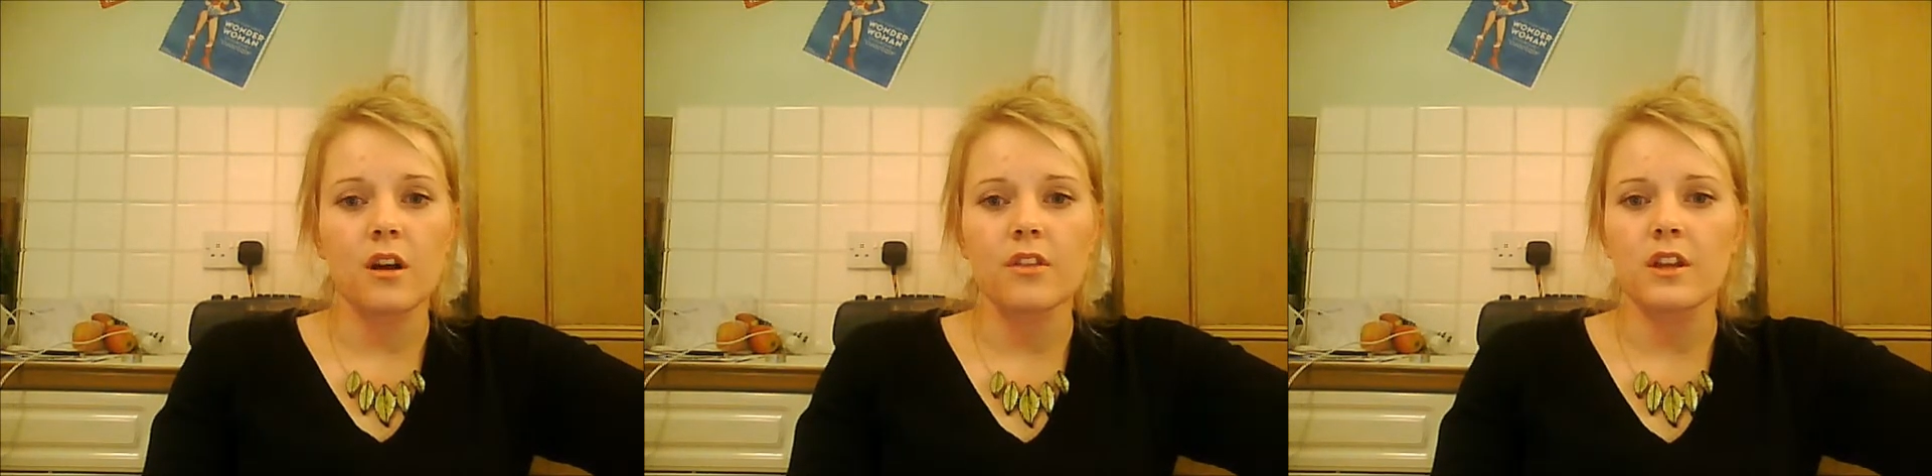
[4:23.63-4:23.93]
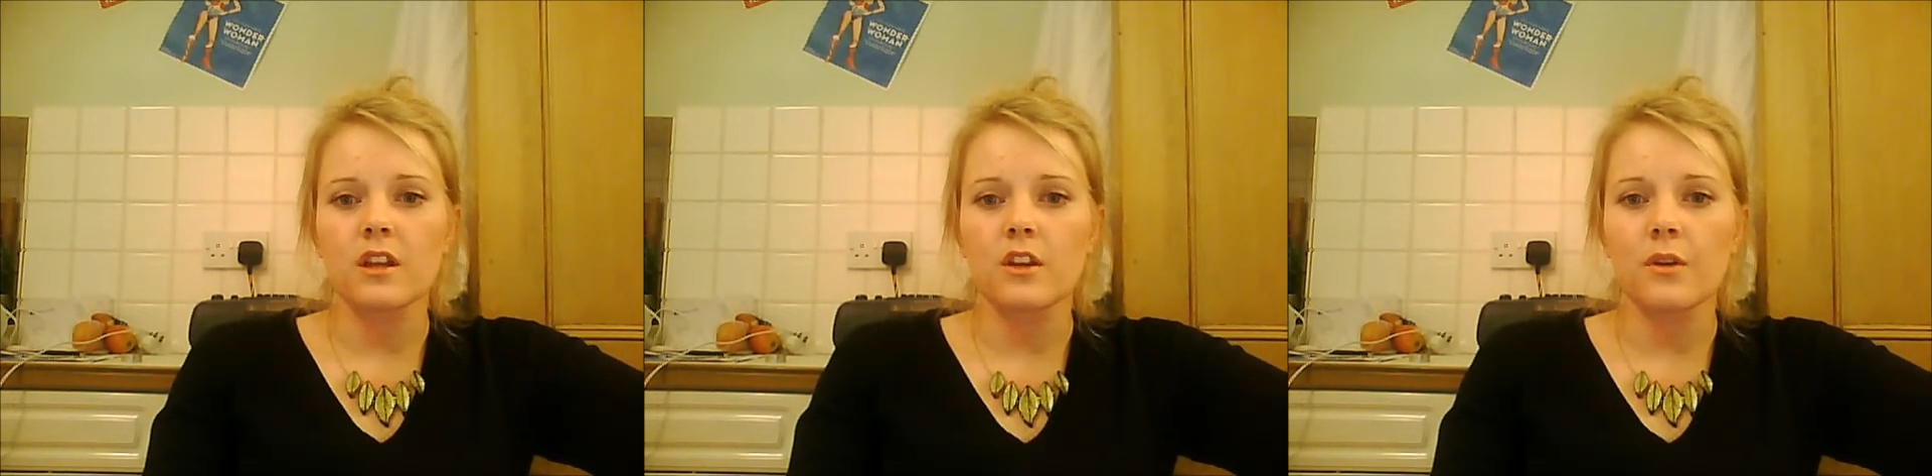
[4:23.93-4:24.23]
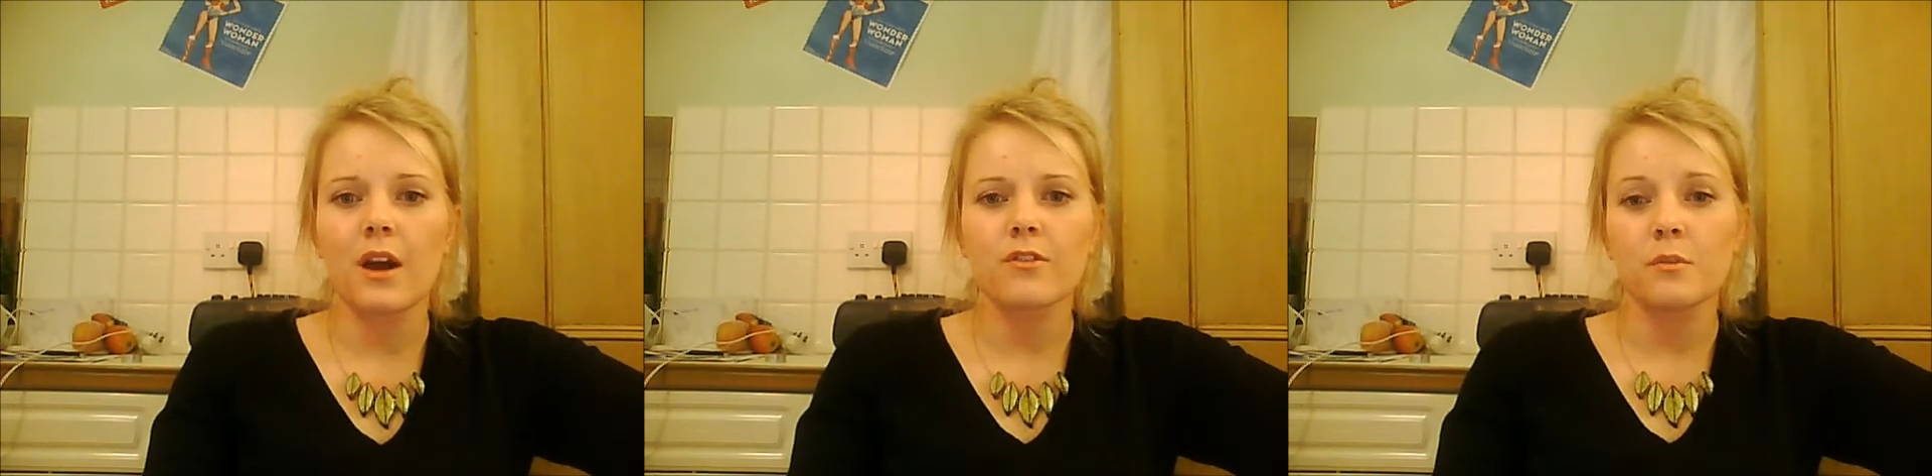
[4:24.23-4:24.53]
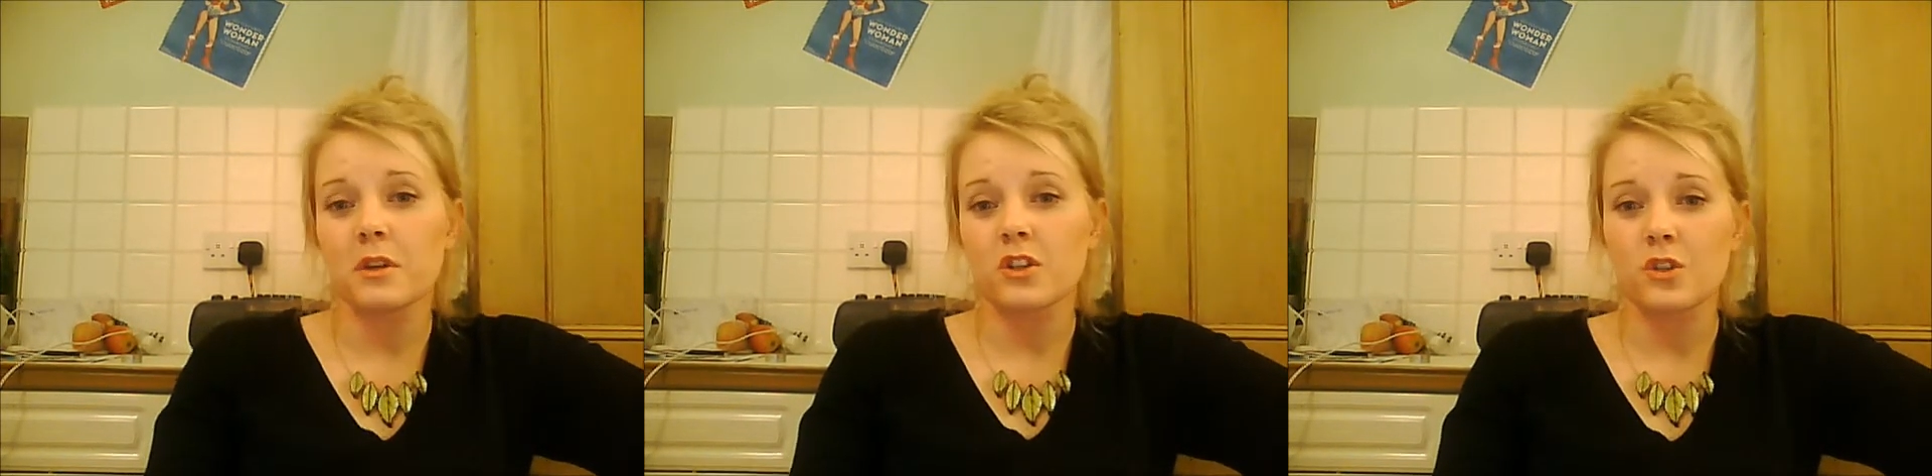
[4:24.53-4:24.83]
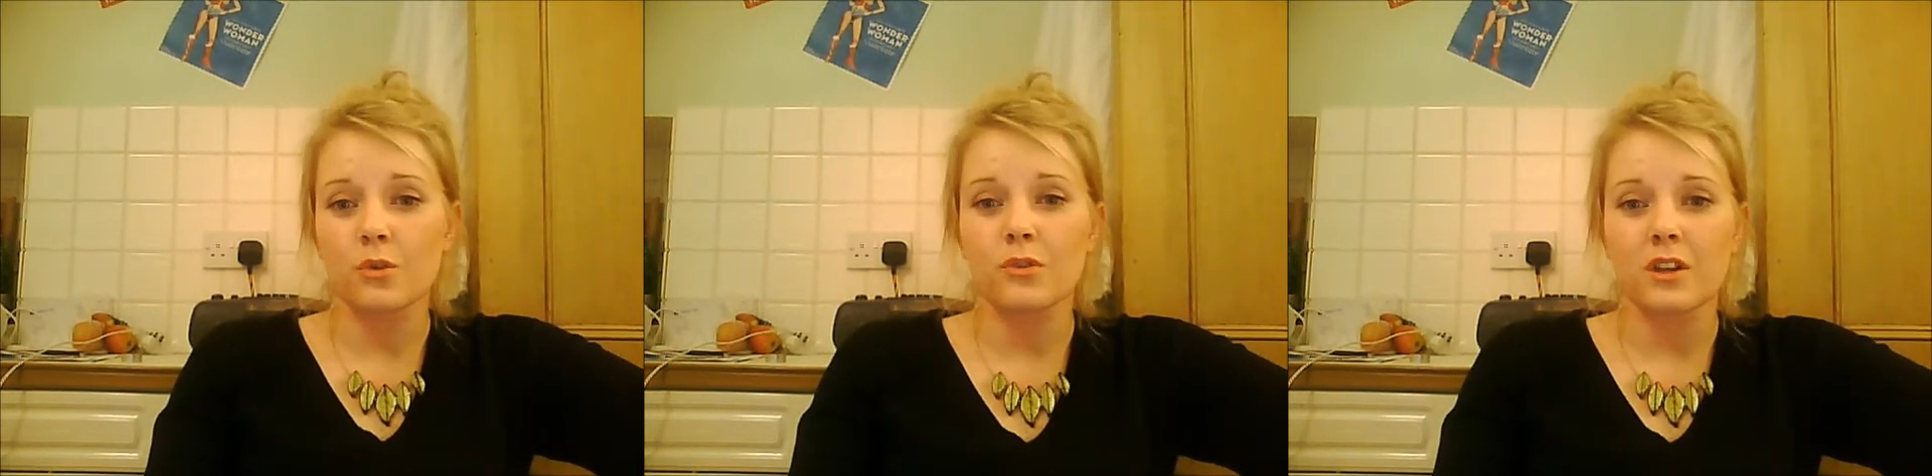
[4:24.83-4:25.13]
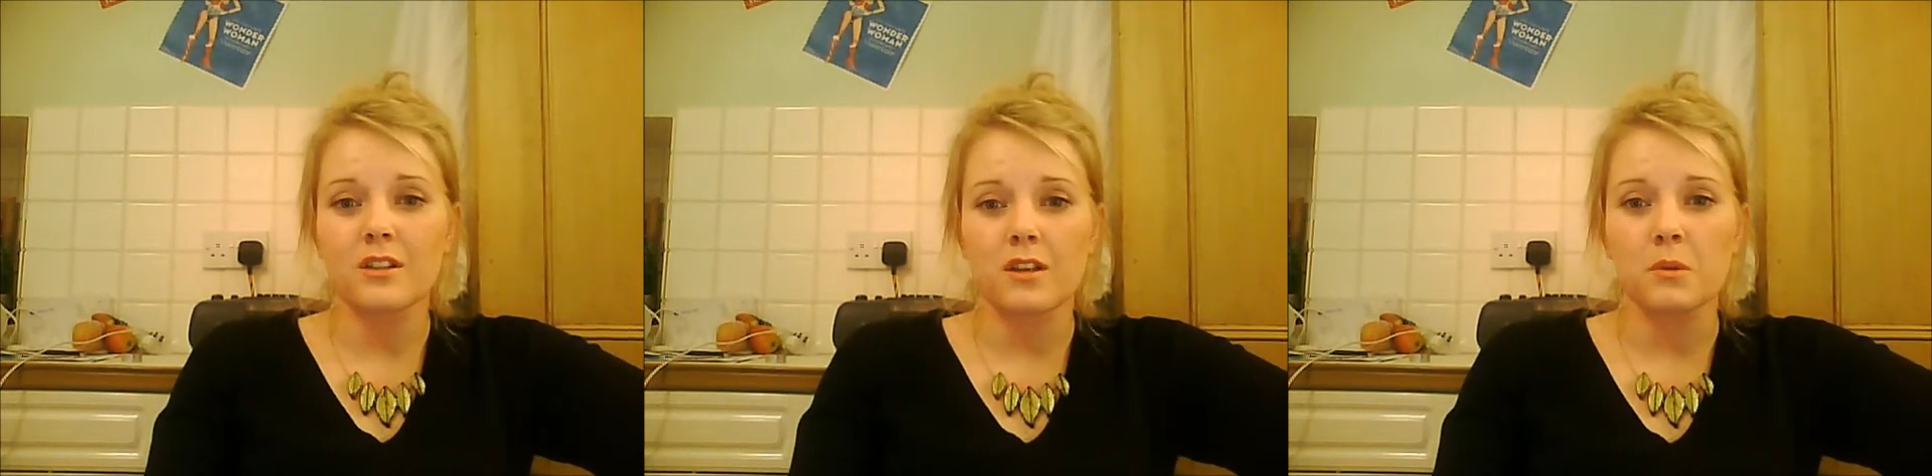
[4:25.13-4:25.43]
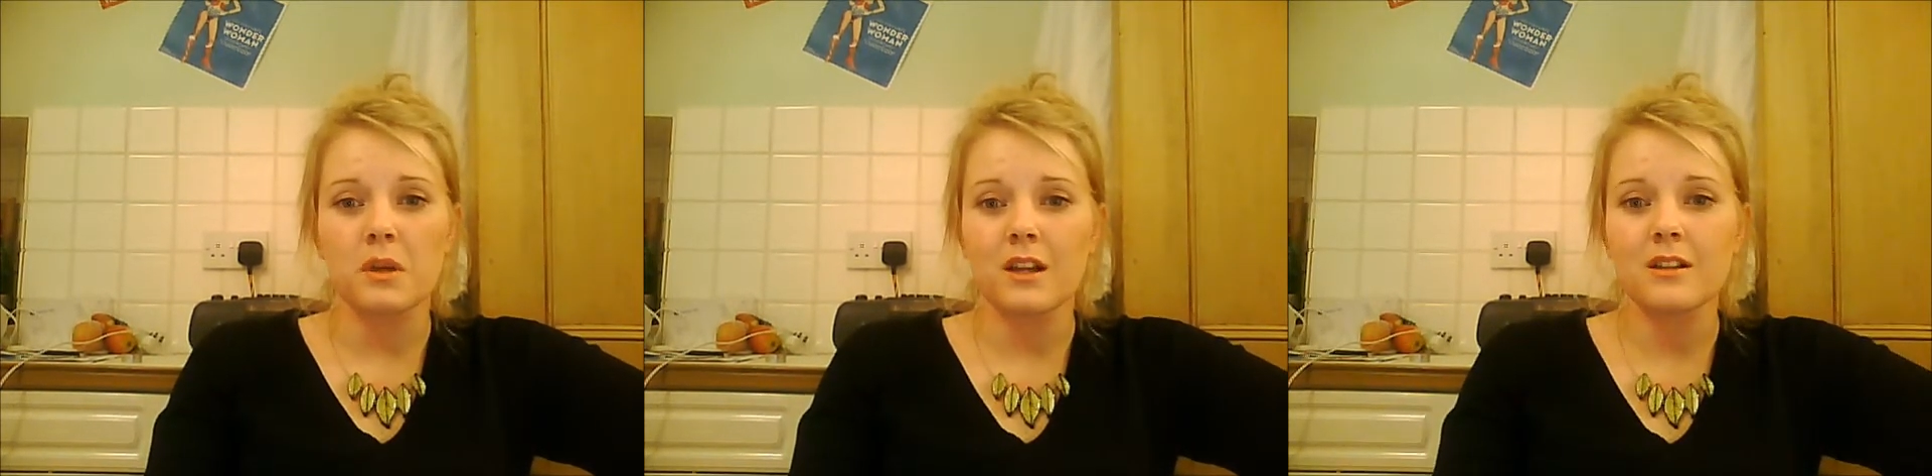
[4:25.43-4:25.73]
I think you have to be assured that it's going
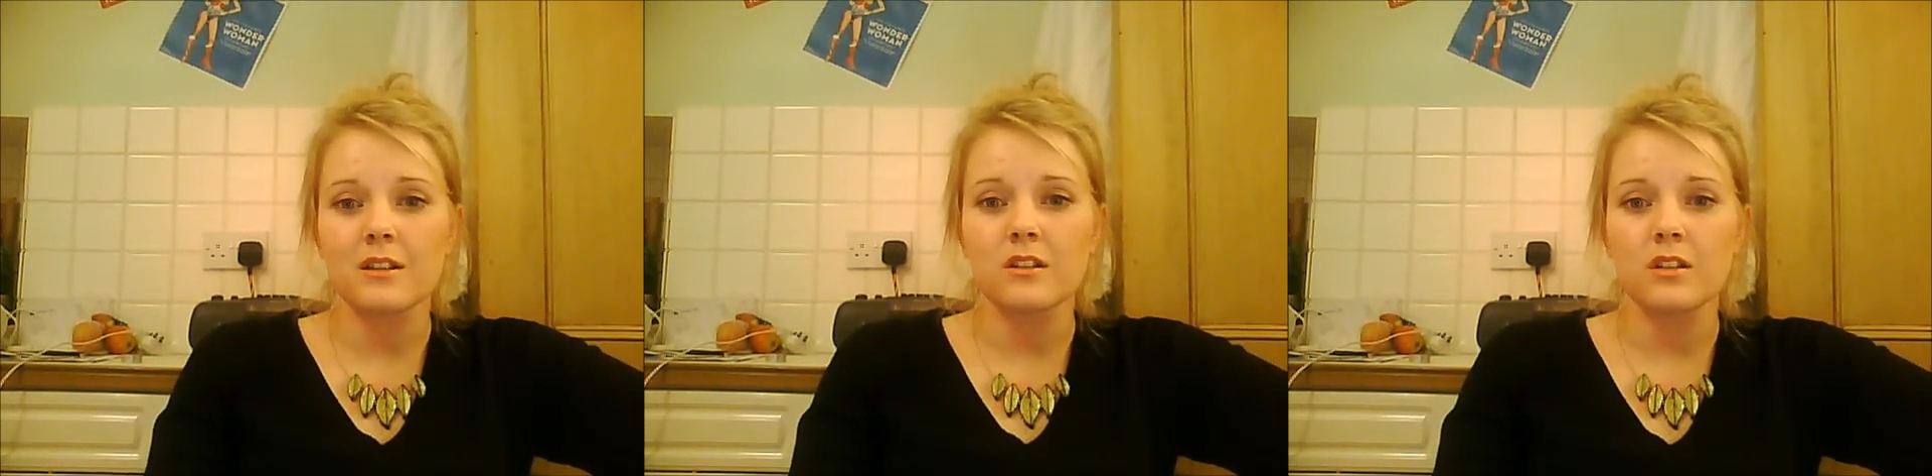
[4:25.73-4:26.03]
to be easy